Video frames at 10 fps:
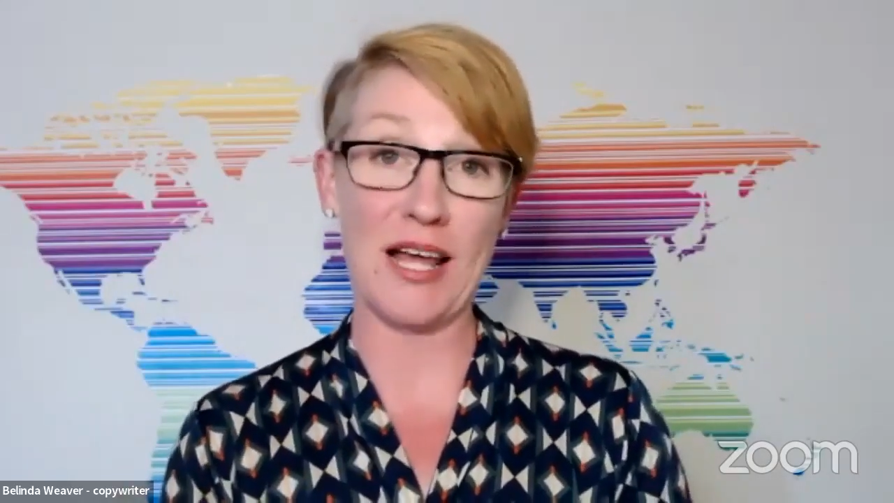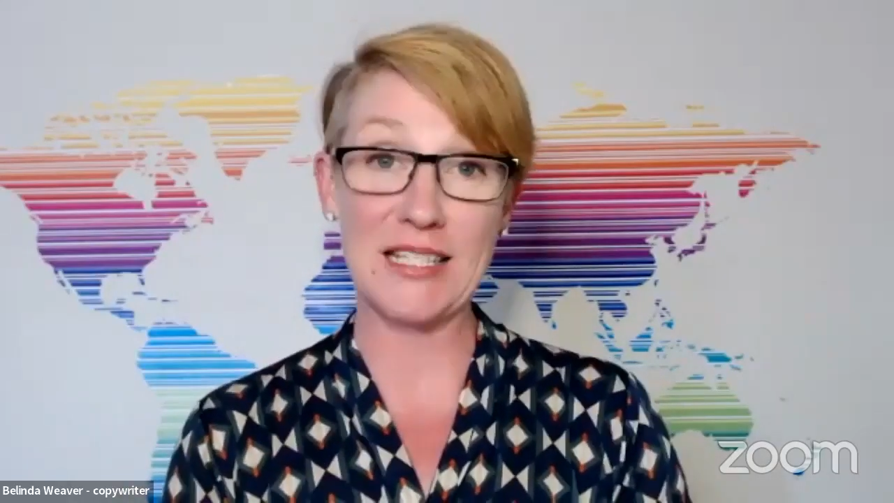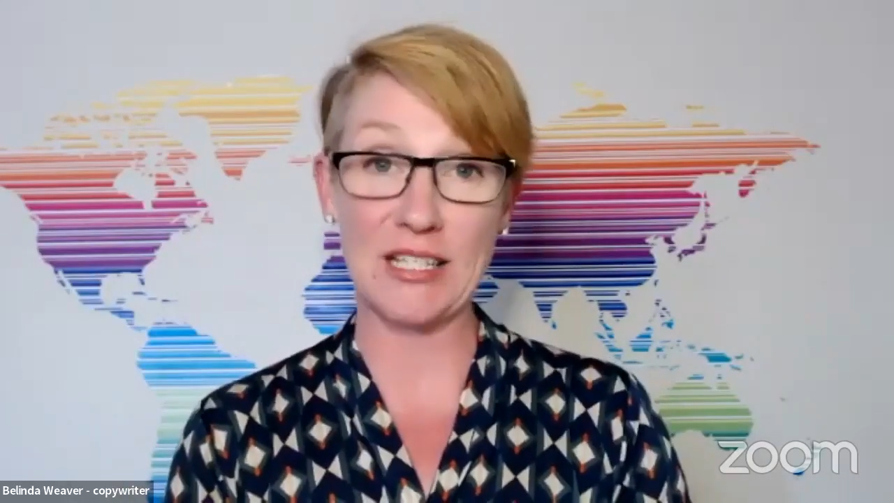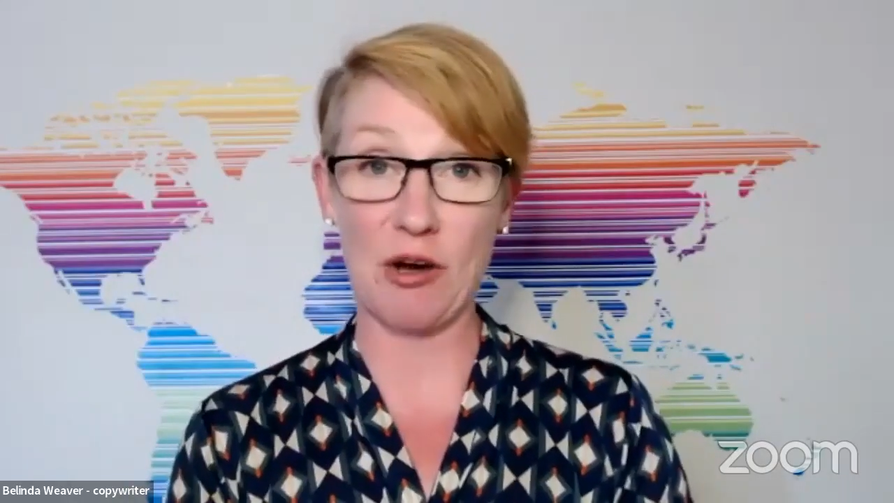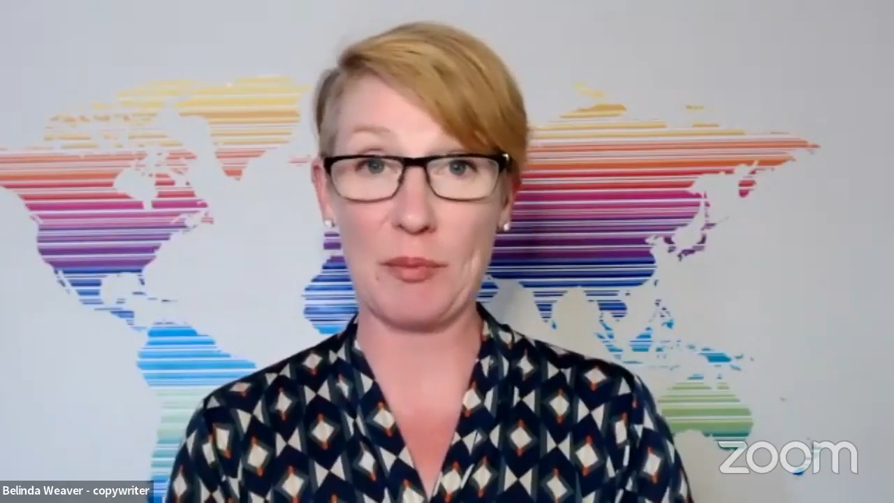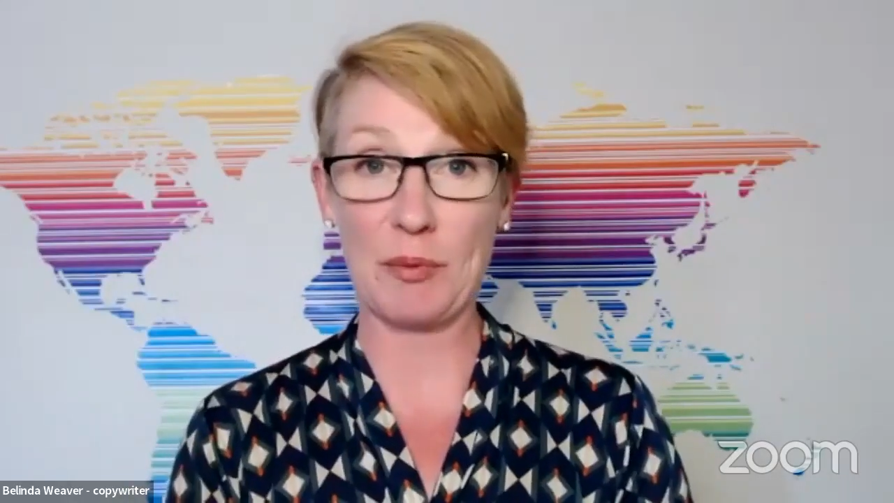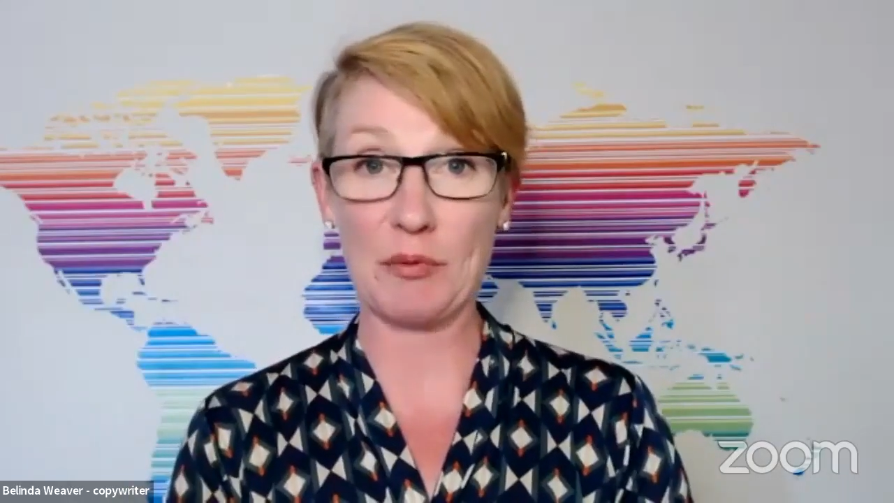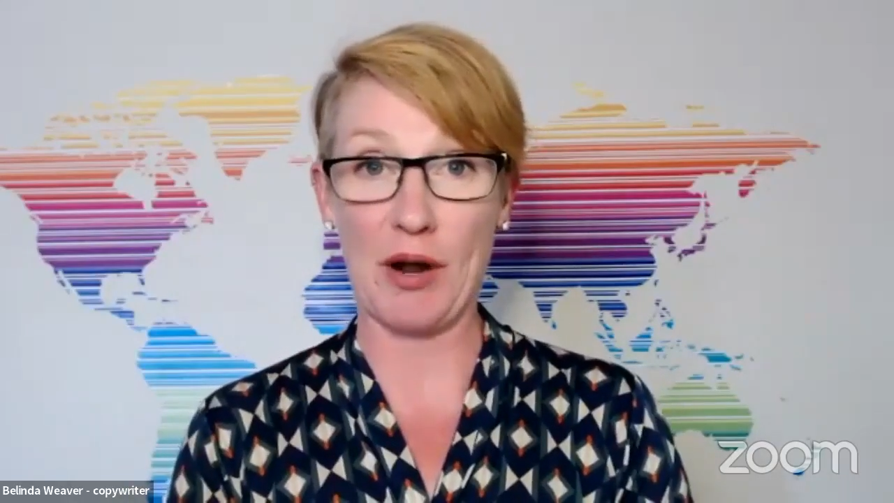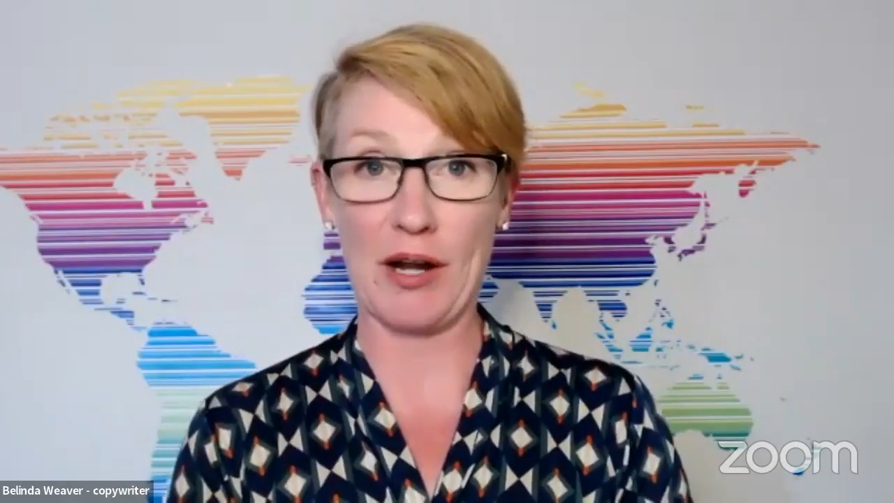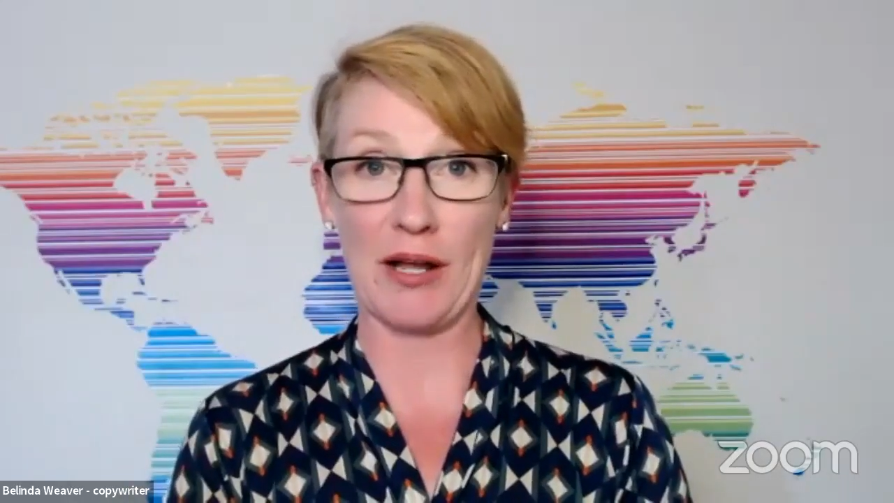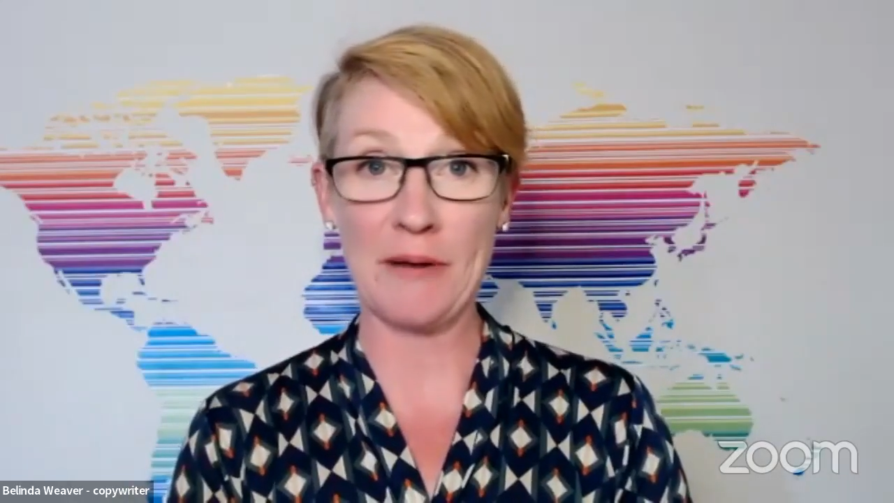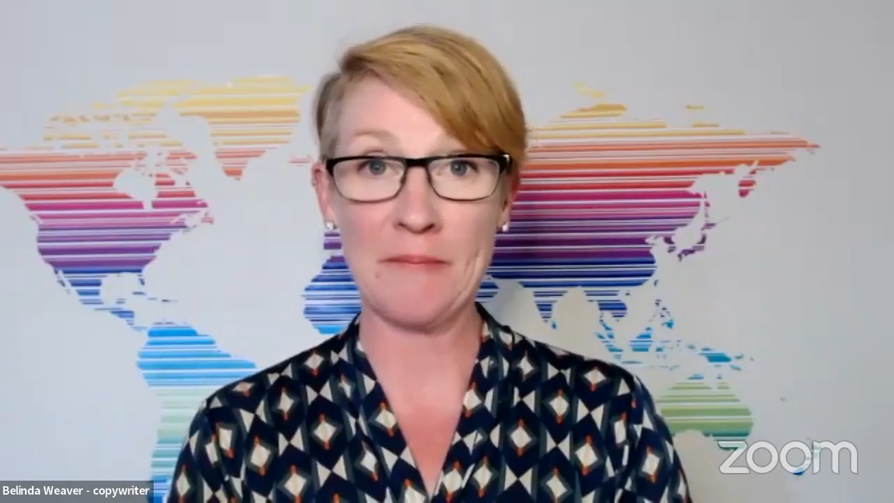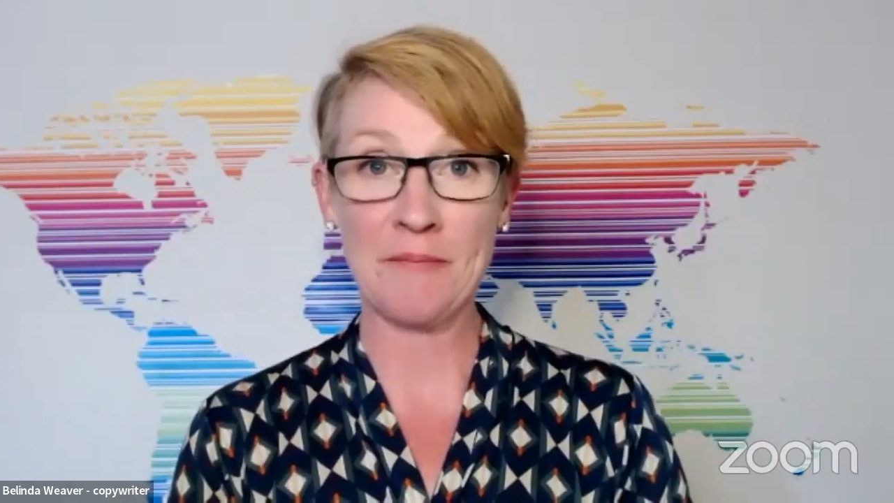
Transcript: as a copywriter